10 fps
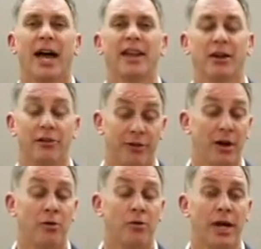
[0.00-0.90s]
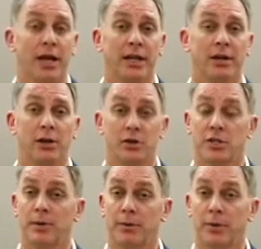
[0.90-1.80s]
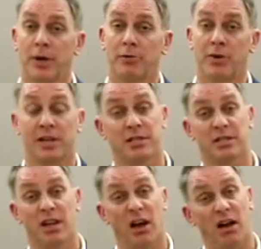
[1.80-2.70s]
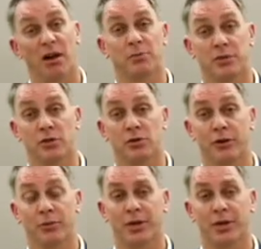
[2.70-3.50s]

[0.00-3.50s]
And very rarely you can see people who have restless arm syndrome,